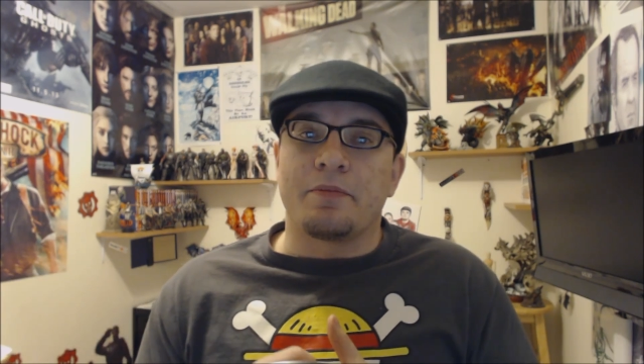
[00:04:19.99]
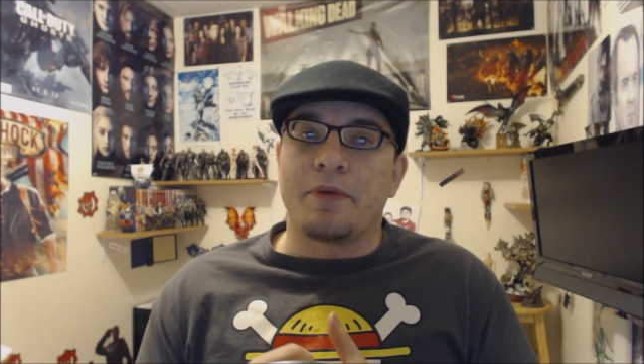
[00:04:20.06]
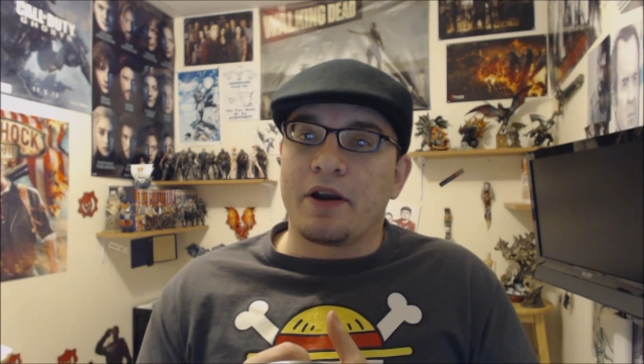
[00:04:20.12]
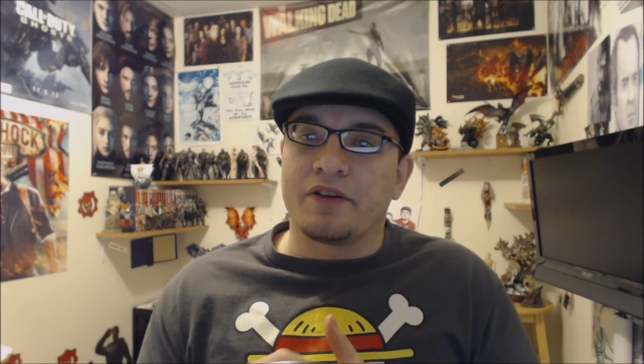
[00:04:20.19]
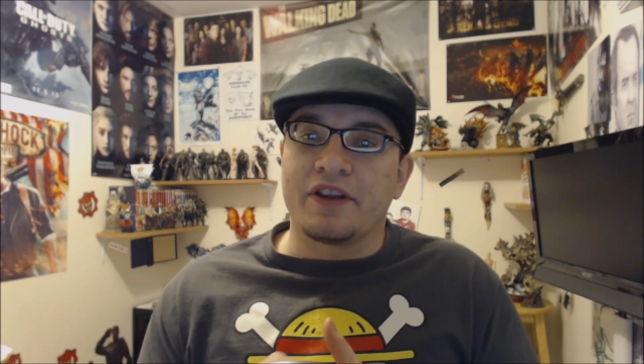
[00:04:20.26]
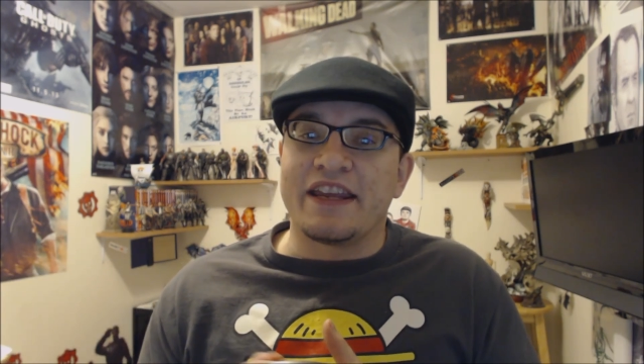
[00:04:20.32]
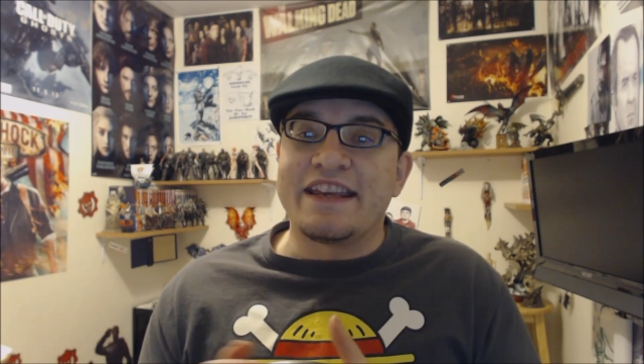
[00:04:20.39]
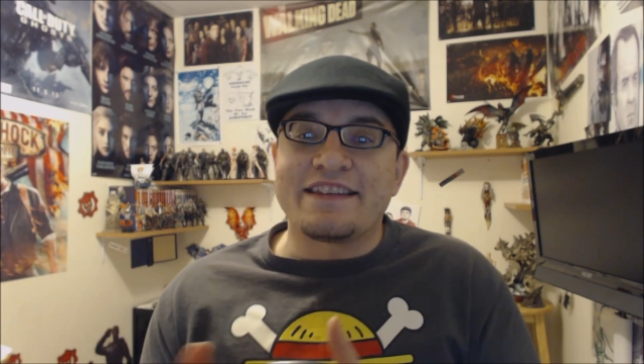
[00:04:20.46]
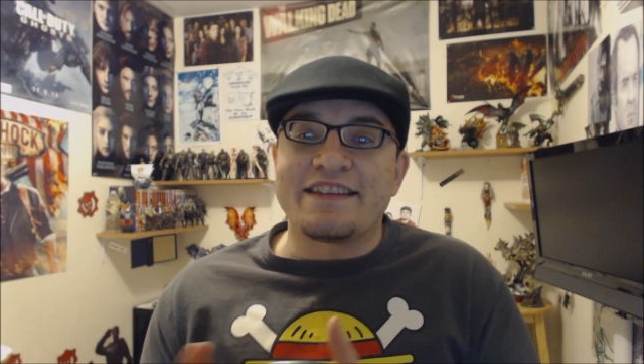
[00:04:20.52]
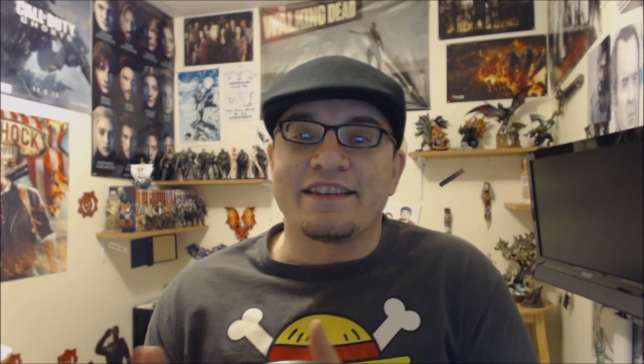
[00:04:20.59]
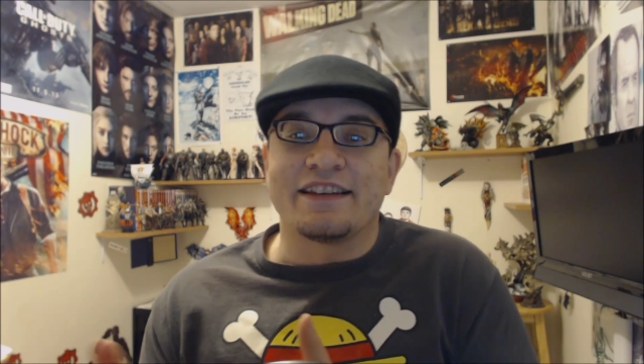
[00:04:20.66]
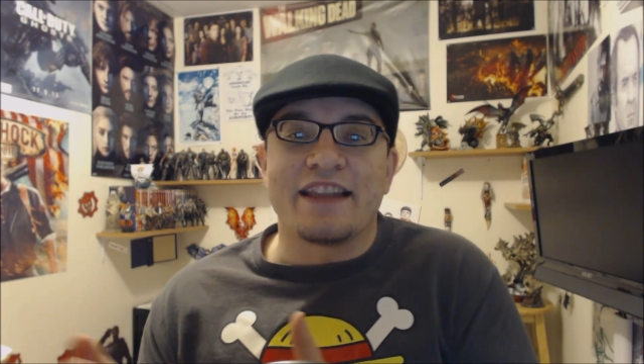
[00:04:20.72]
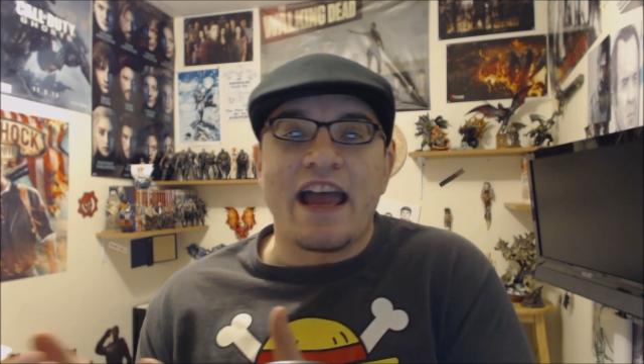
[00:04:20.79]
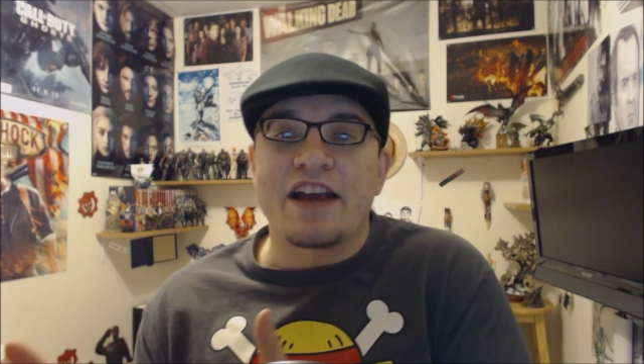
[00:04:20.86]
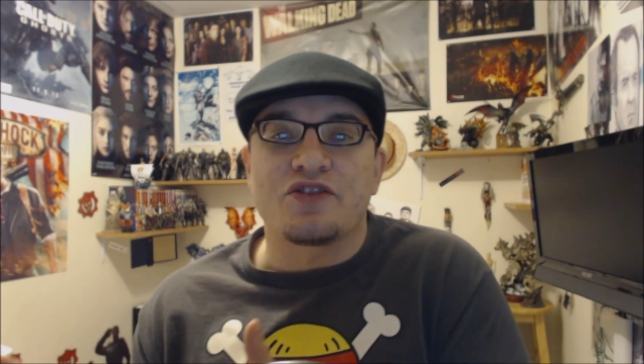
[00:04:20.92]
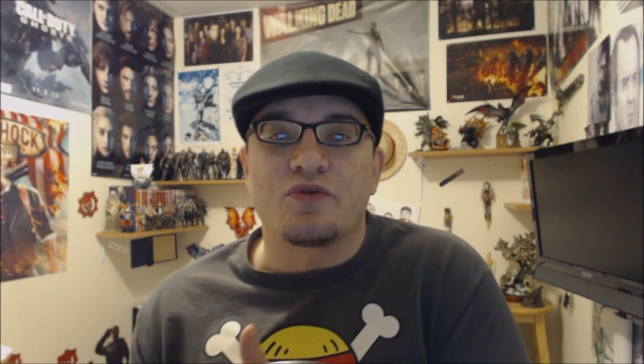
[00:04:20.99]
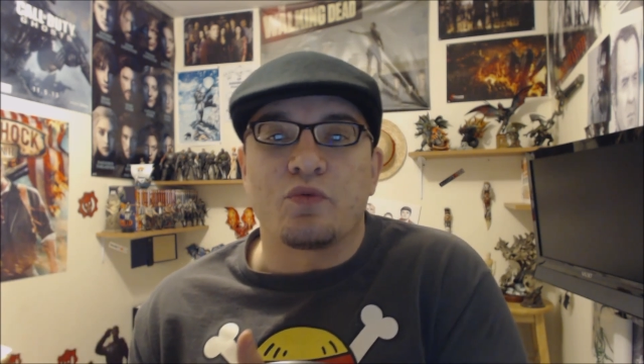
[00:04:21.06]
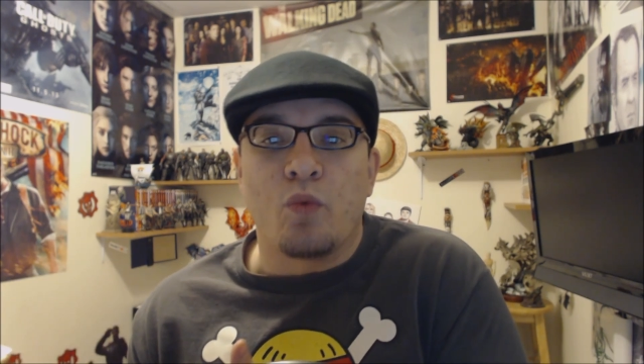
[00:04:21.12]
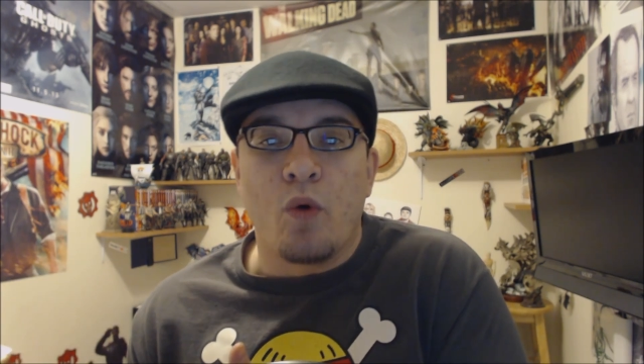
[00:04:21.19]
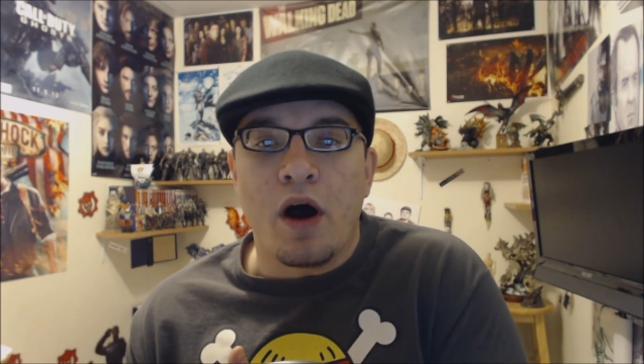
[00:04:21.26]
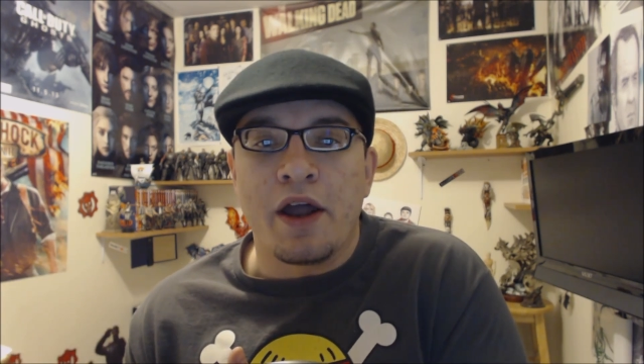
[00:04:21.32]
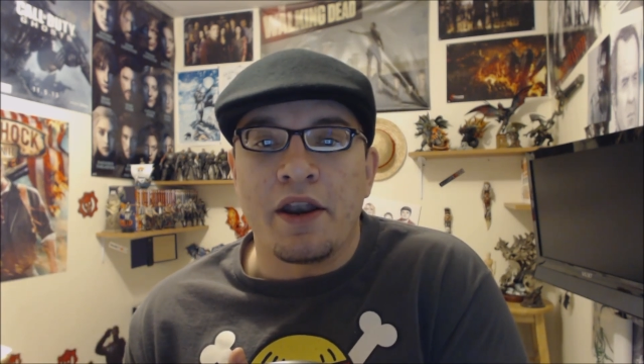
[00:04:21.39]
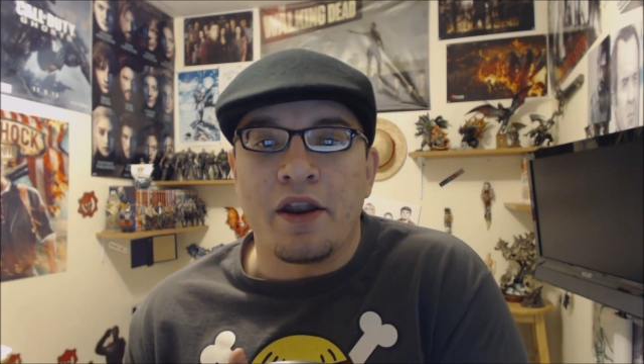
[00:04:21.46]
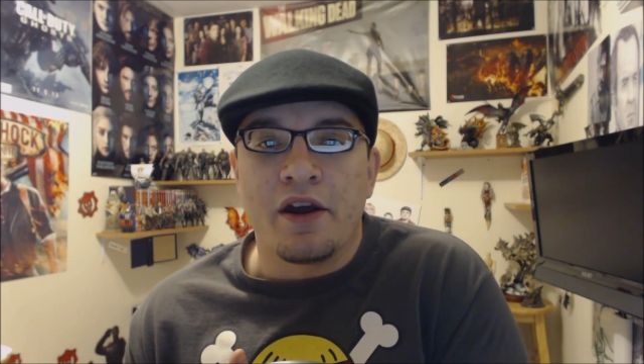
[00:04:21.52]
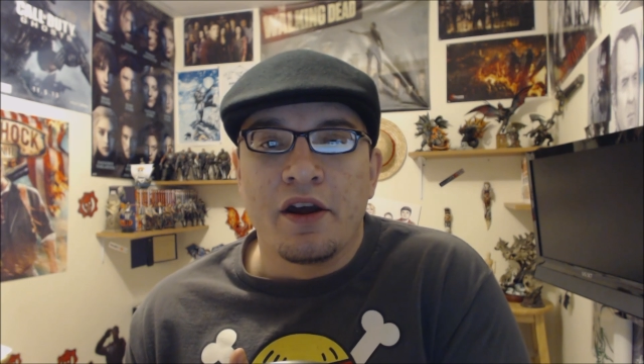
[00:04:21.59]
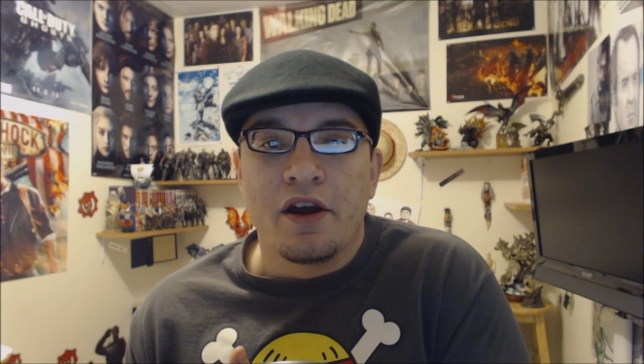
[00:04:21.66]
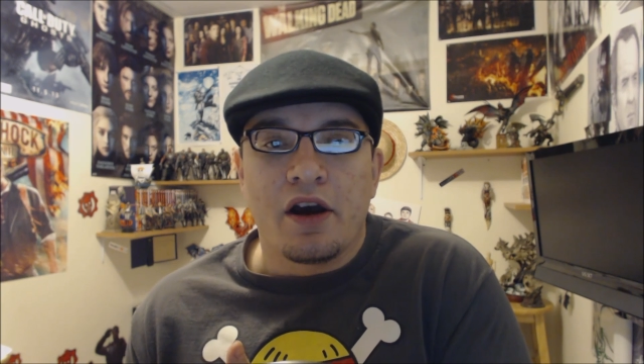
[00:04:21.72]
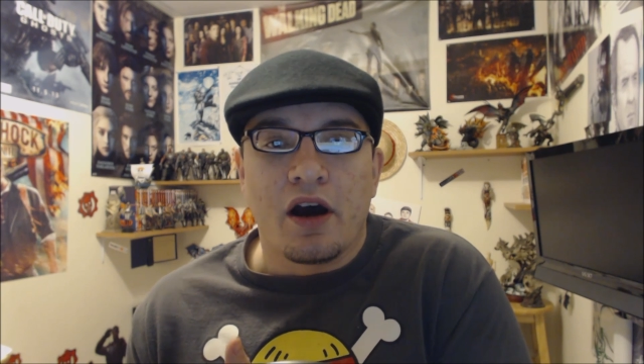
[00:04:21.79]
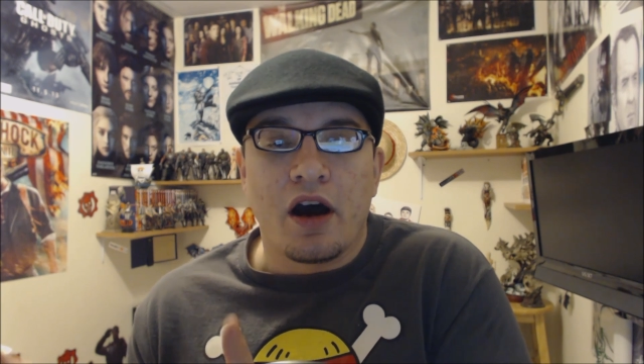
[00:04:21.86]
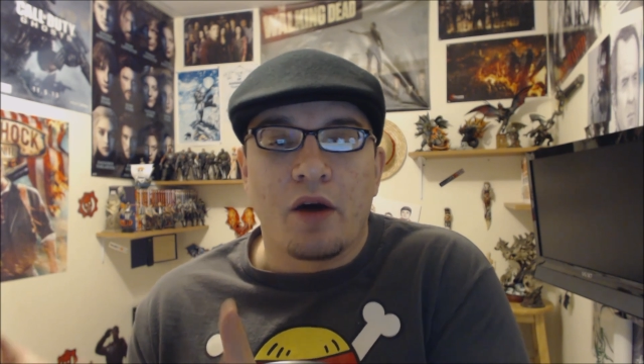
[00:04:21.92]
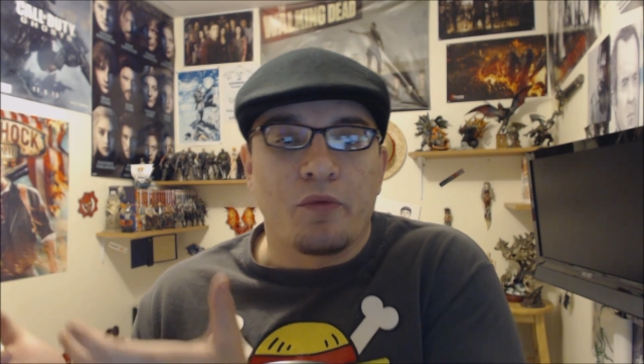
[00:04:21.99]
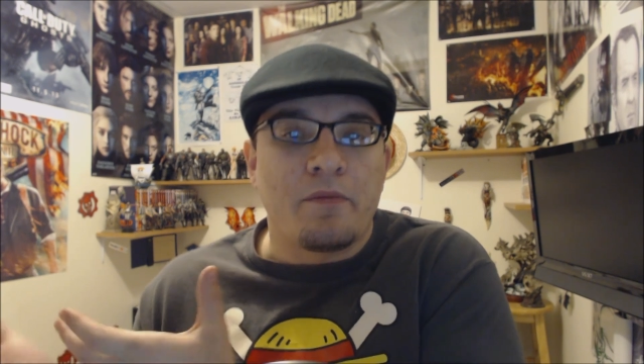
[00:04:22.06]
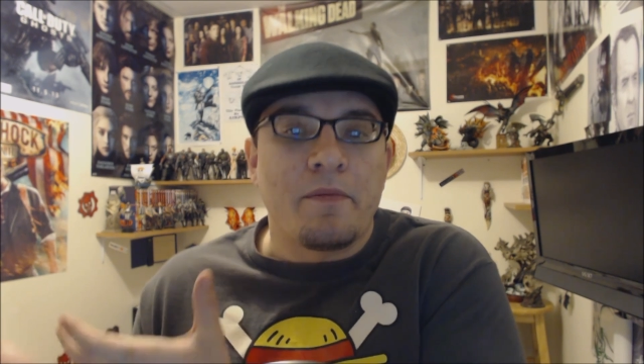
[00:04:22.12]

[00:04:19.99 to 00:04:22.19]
apparently, he's the last one uh,